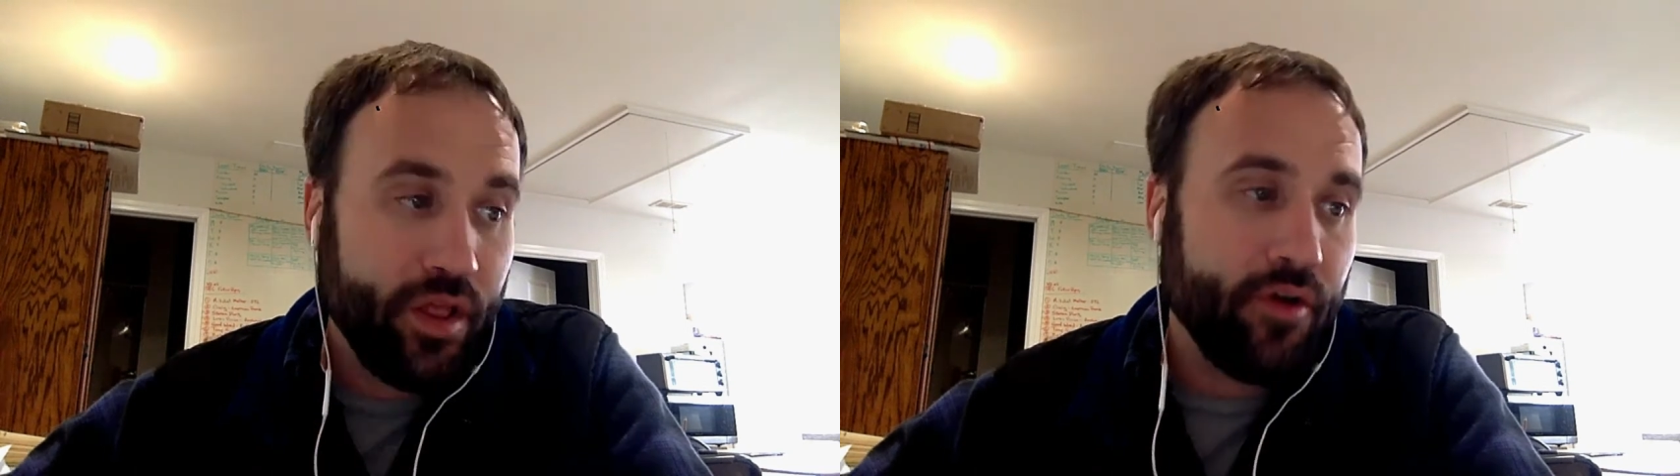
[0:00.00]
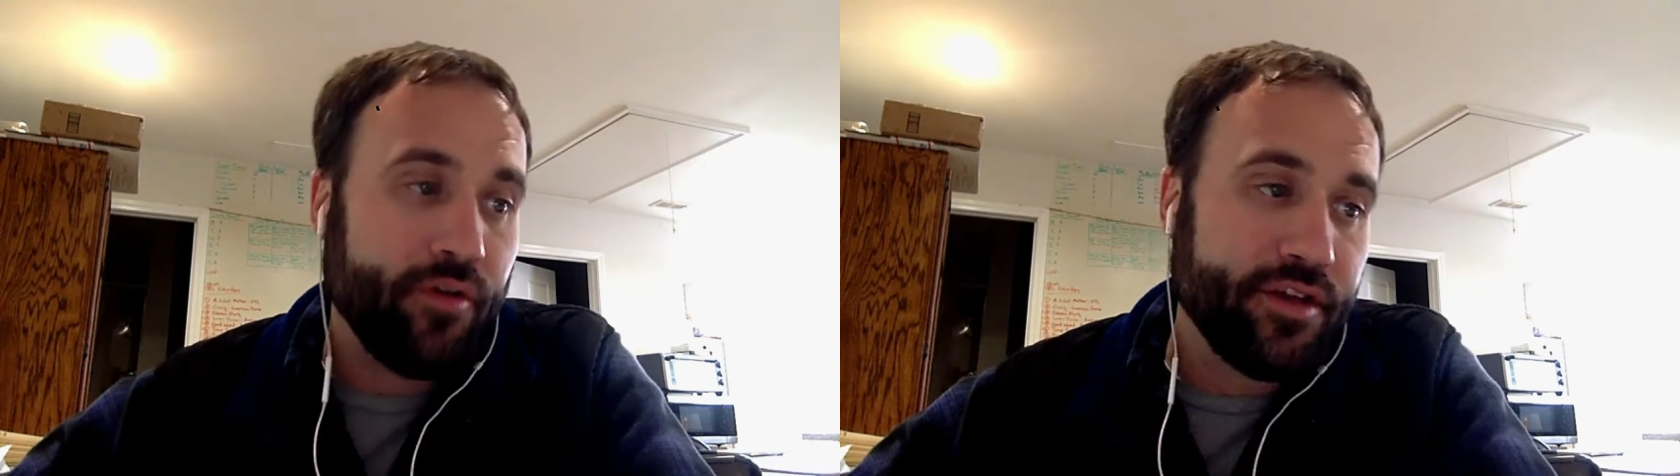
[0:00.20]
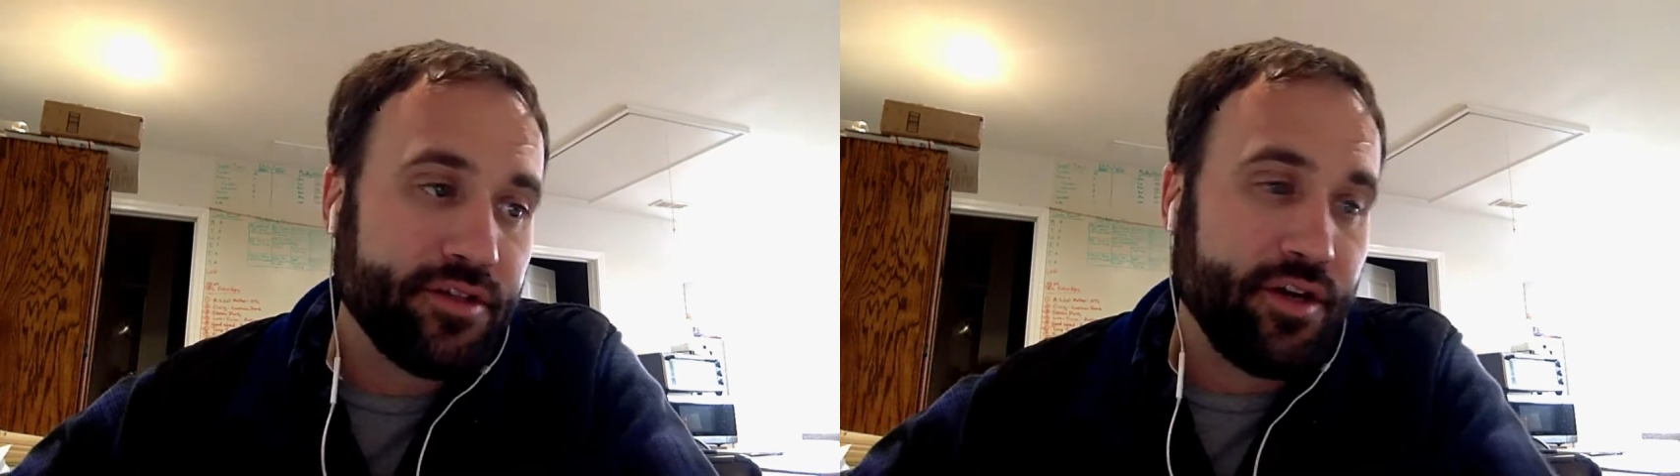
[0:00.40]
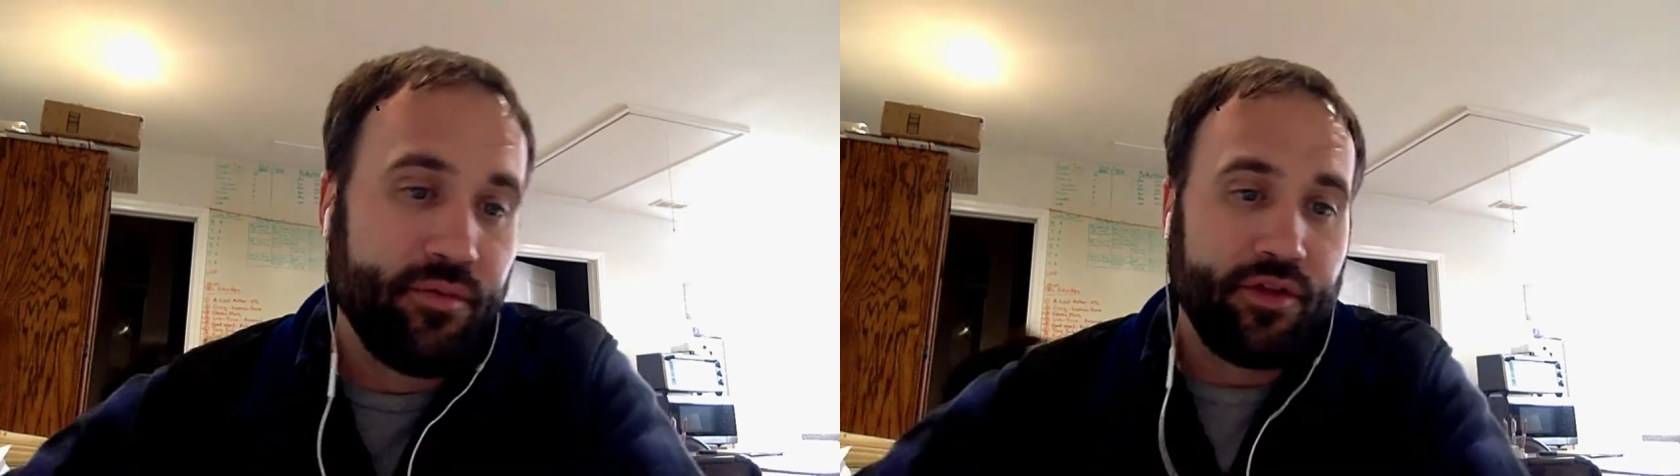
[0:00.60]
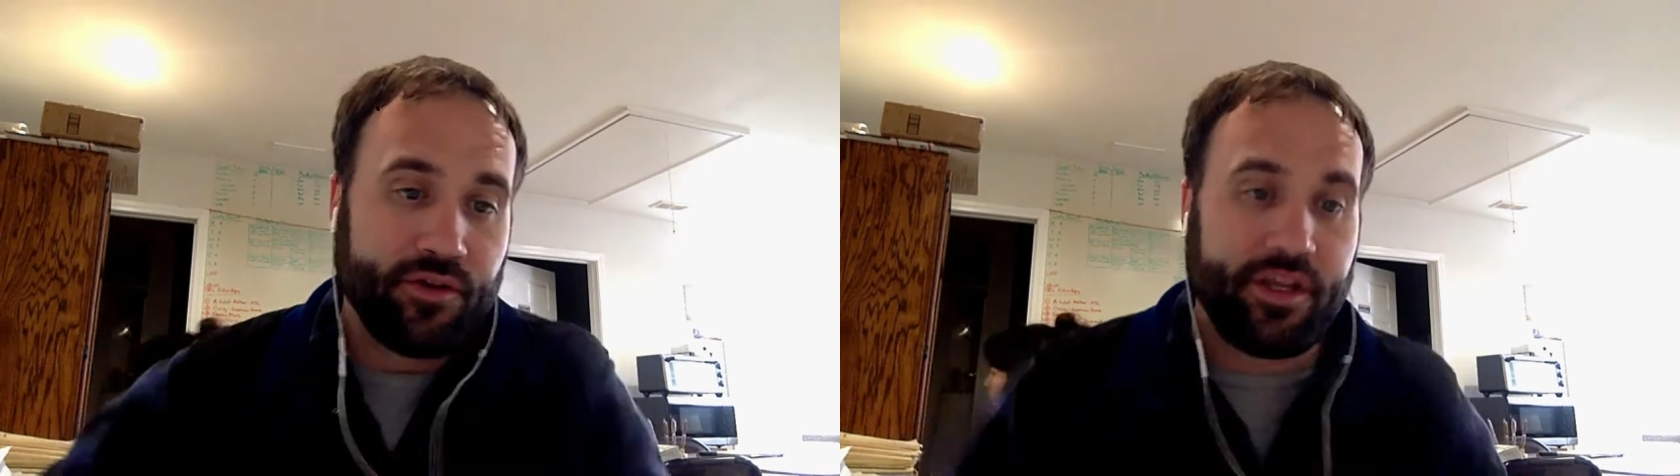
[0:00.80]
learned this year
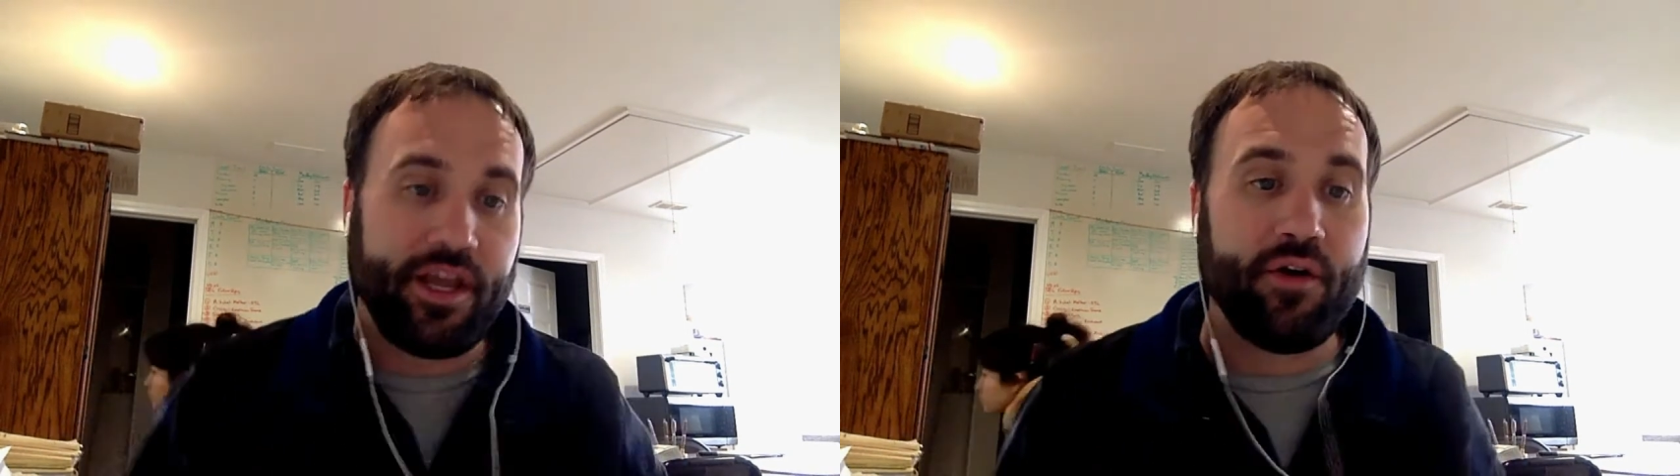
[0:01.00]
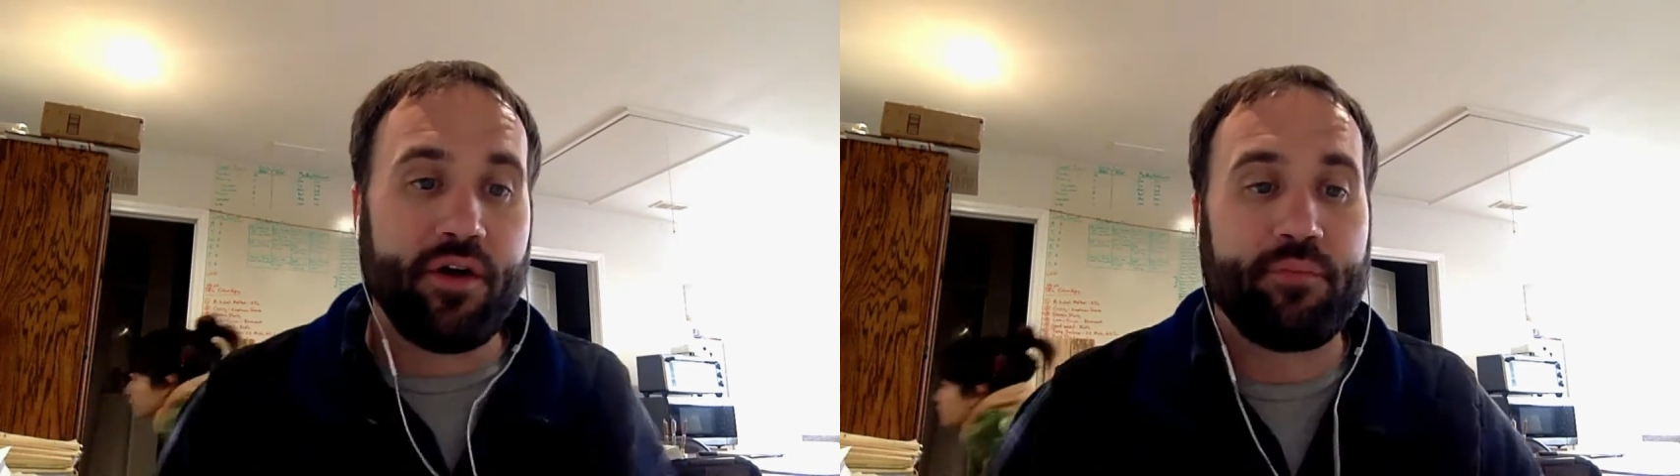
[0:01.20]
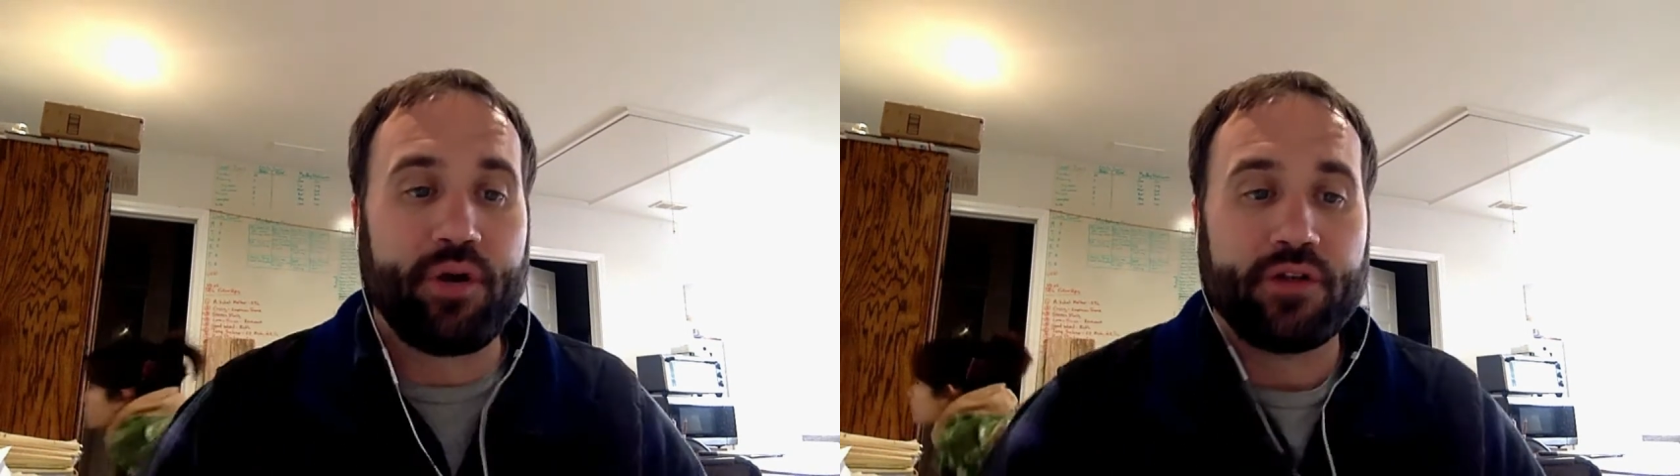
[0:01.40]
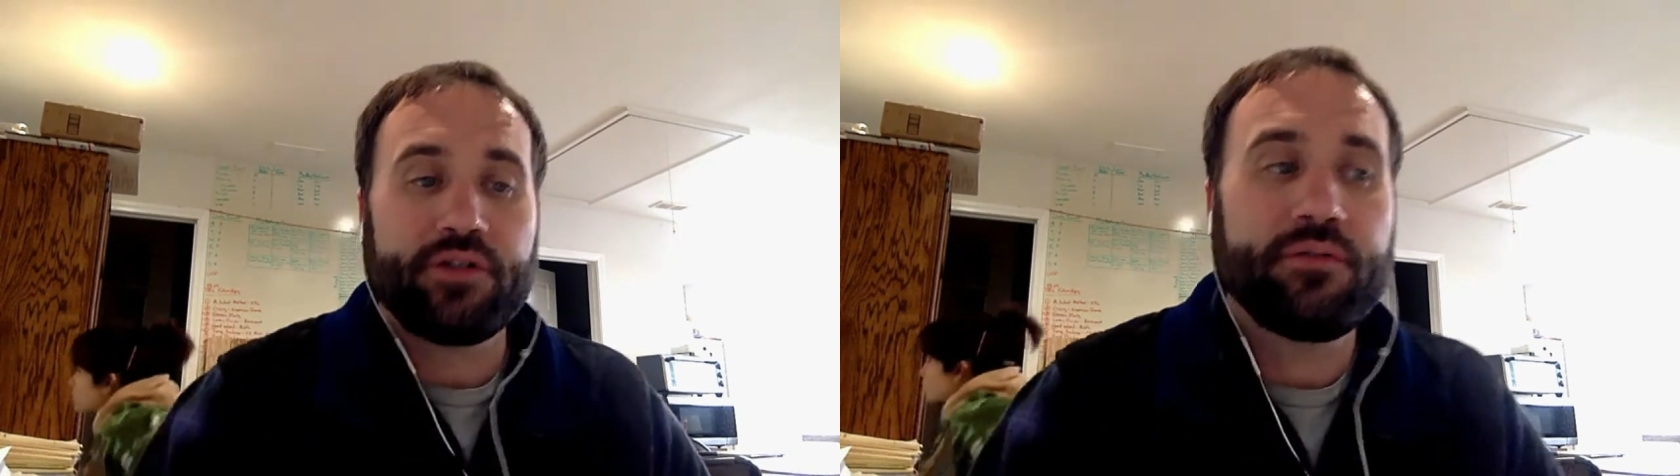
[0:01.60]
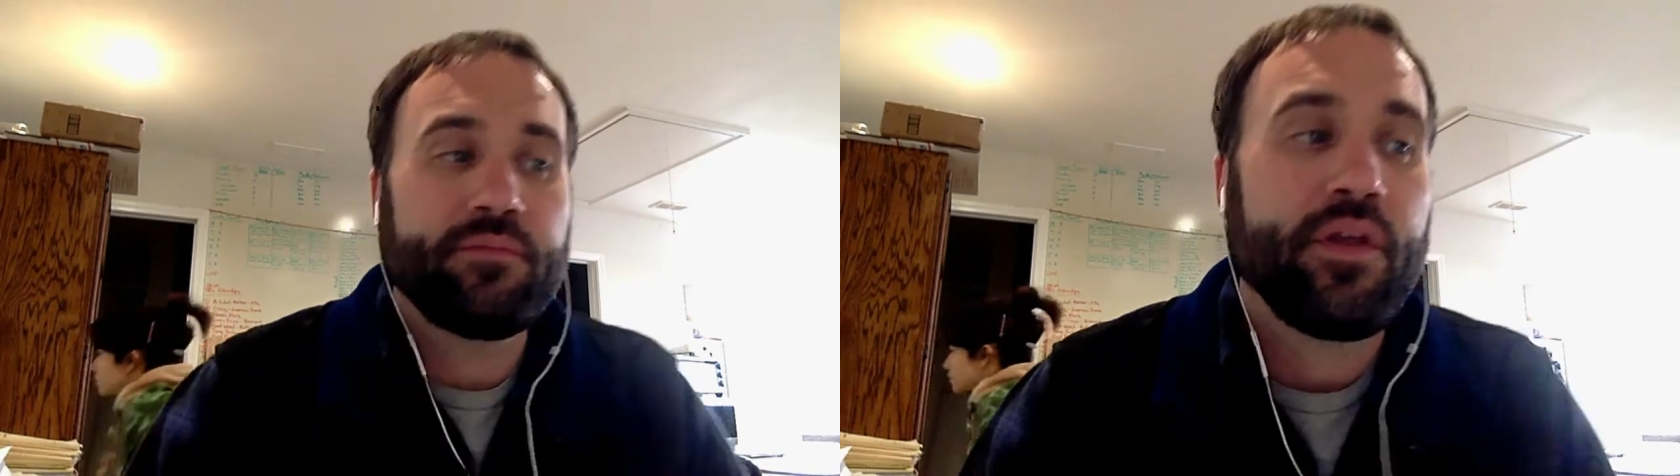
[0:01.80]
with our scaled up production